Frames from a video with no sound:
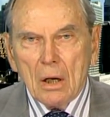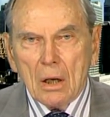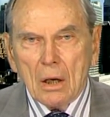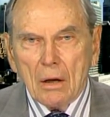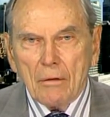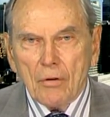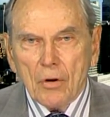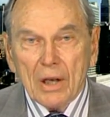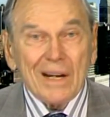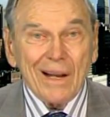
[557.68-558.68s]
uh,
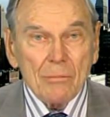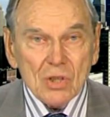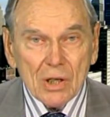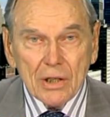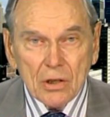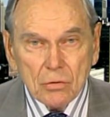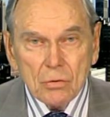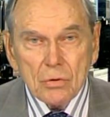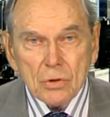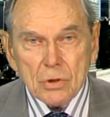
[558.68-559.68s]
very clumsily
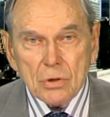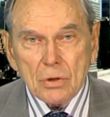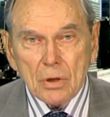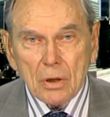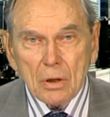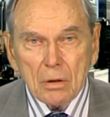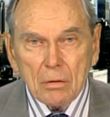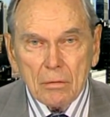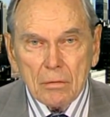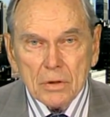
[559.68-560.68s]
used,
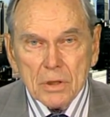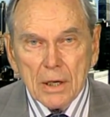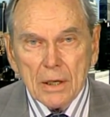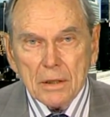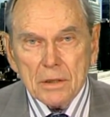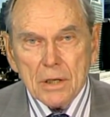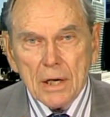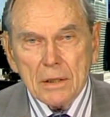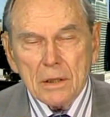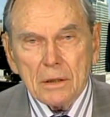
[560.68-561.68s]
uh, as I
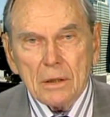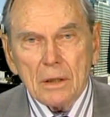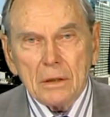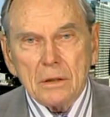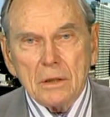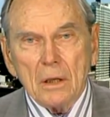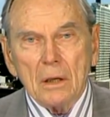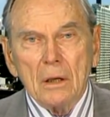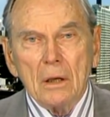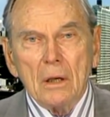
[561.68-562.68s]
understand it, that uh,
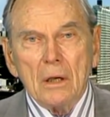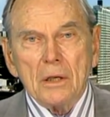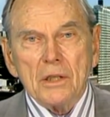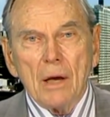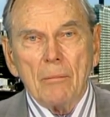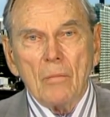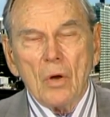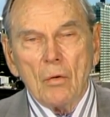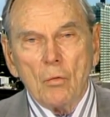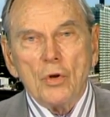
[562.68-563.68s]
some
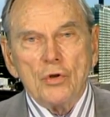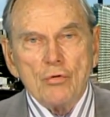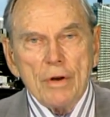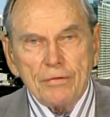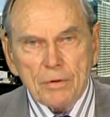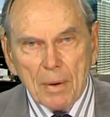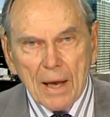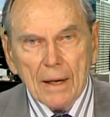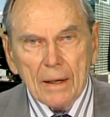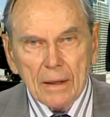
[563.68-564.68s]
would drift
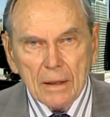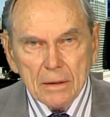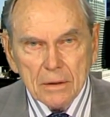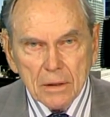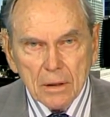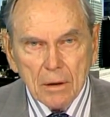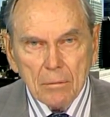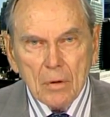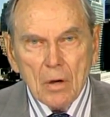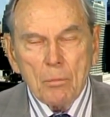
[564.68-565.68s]
back and
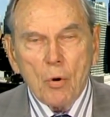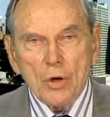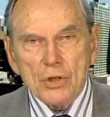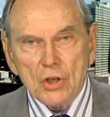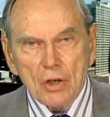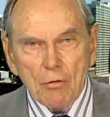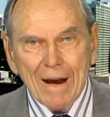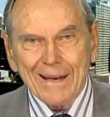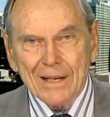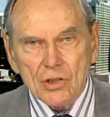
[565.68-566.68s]
poison
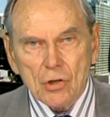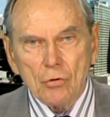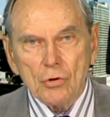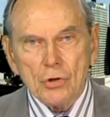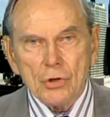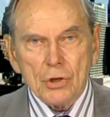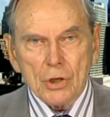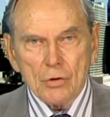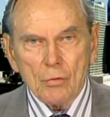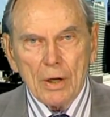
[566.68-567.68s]
Iraqi soldiers
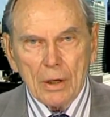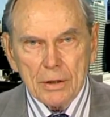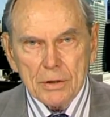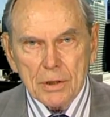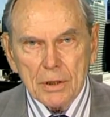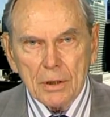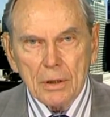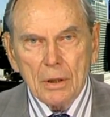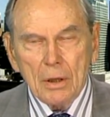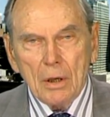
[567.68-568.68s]
as well as the
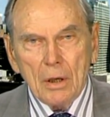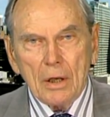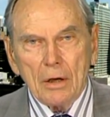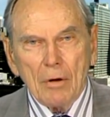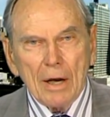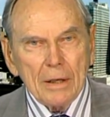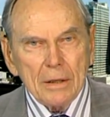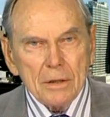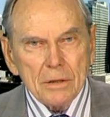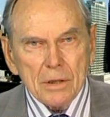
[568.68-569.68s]

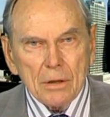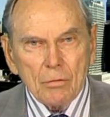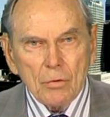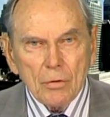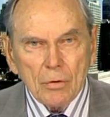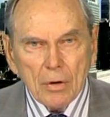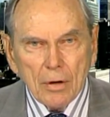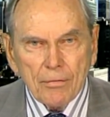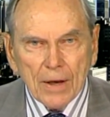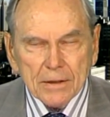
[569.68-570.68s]
Iranians that were
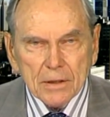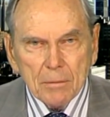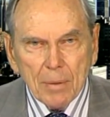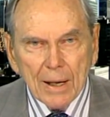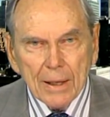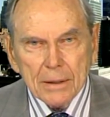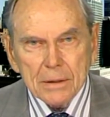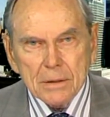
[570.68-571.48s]
affected by it.